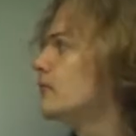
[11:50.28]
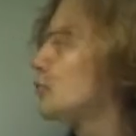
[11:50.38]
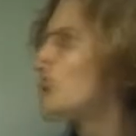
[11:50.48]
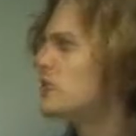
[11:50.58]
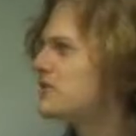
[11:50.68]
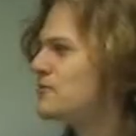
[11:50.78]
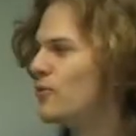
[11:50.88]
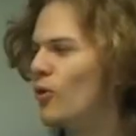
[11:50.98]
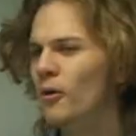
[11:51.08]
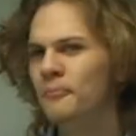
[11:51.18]
Question
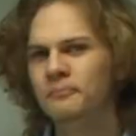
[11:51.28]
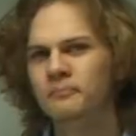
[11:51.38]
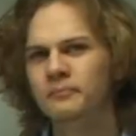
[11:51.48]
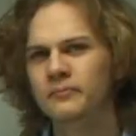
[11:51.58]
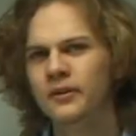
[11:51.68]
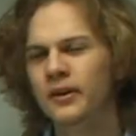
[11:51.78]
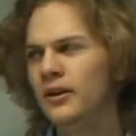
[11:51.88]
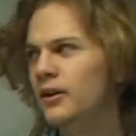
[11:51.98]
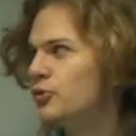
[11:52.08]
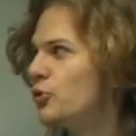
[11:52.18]
4.
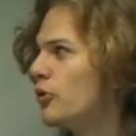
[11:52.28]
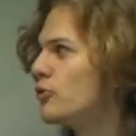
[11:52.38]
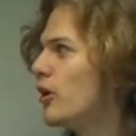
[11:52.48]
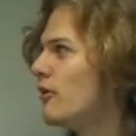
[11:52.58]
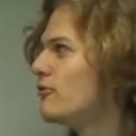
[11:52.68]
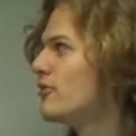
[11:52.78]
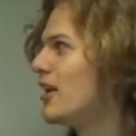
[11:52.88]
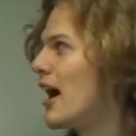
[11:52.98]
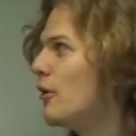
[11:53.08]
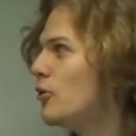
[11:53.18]
Draw a graph of an
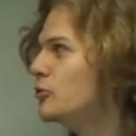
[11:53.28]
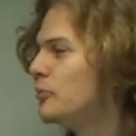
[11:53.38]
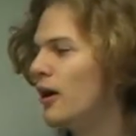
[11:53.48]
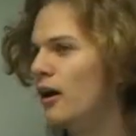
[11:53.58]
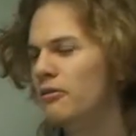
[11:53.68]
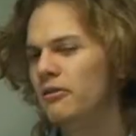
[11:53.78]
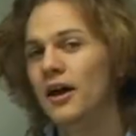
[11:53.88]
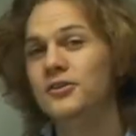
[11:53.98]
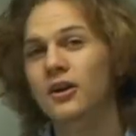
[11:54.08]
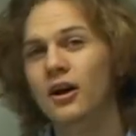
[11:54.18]
arrow's path
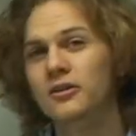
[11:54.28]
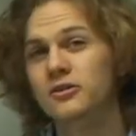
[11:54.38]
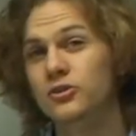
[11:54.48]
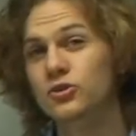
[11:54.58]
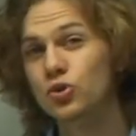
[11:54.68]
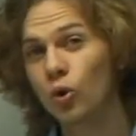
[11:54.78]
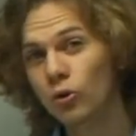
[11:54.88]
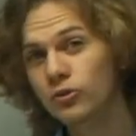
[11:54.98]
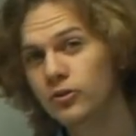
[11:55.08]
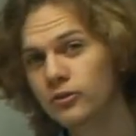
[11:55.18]
as an archer
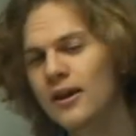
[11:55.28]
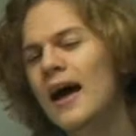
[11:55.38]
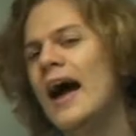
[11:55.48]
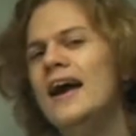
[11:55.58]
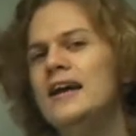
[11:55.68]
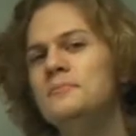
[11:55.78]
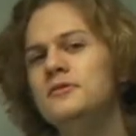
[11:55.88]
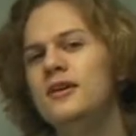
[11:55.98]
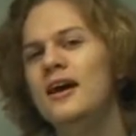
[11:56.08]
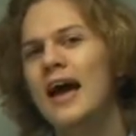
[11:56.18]
draws,
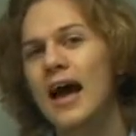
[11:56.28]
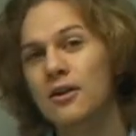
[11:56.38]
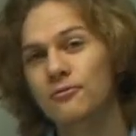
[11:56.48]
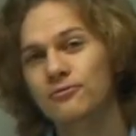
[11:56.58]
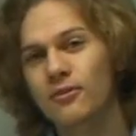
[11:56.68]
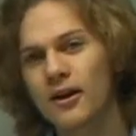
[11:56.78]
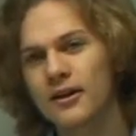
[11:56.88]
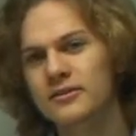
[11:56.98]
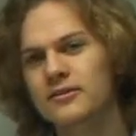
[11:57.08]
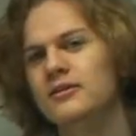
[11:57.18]
aims, and
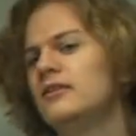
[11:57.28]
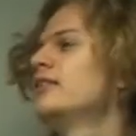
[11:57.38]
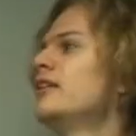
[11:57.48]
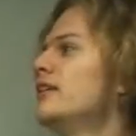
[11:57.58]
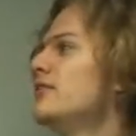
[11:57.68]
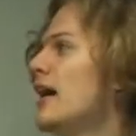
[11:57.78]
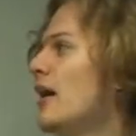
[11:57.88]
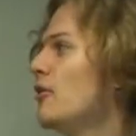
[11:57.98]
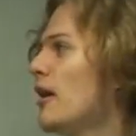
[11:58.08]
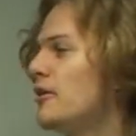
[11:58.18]
fires the
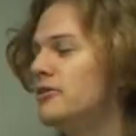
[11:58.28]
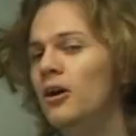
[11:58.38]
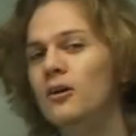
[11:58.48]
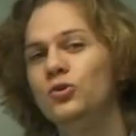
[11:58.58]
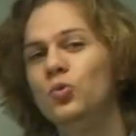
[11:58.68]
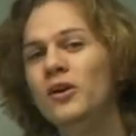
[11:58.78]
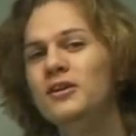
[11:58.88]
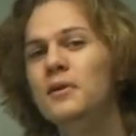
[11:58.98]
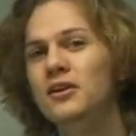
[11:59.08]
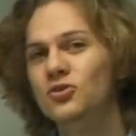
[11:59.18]
arrow at a target 20
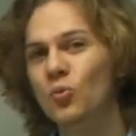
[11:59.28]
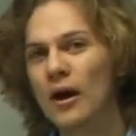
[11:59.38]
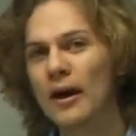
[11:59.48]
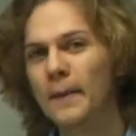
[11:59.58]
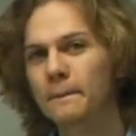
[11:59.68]
meters away.